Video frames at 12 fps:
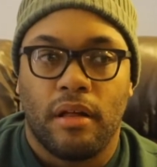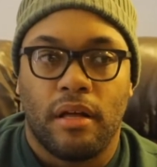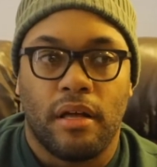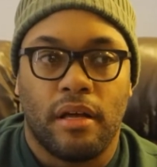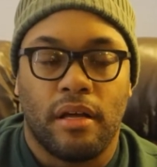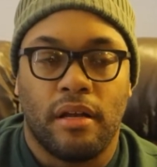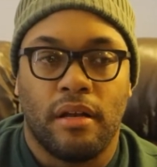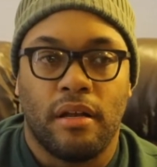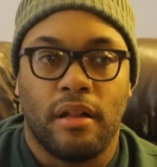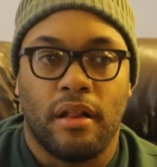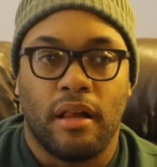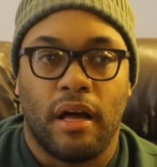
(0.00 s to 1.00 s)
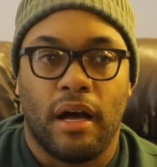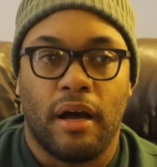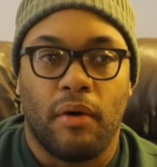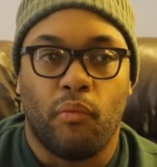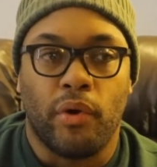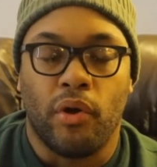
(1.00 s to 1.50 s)
And
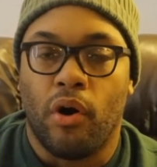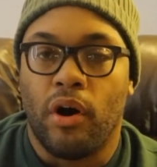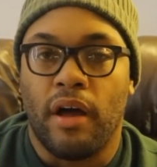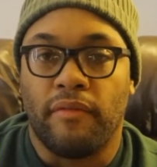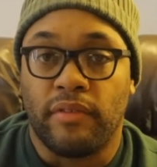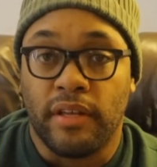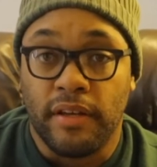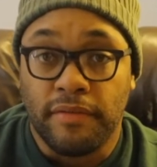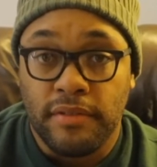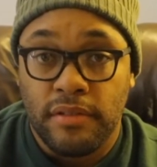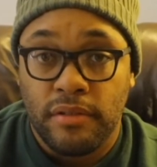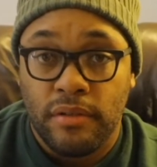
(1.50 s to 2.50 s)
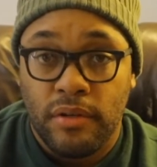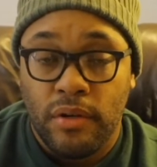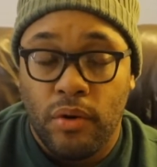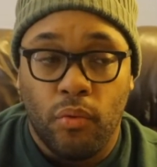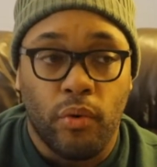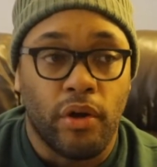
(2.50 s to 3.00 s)
we all have gifts.
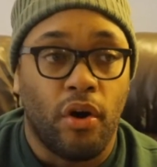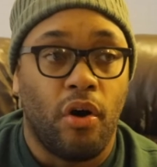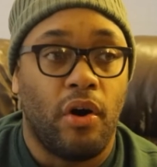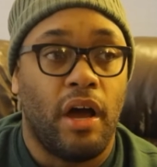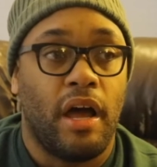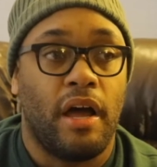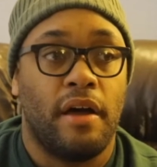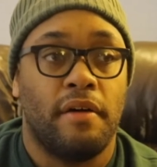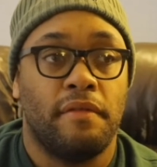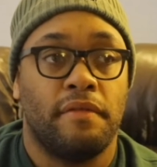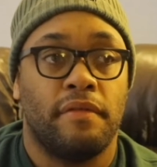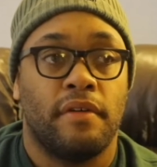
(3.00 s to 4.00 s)
We all have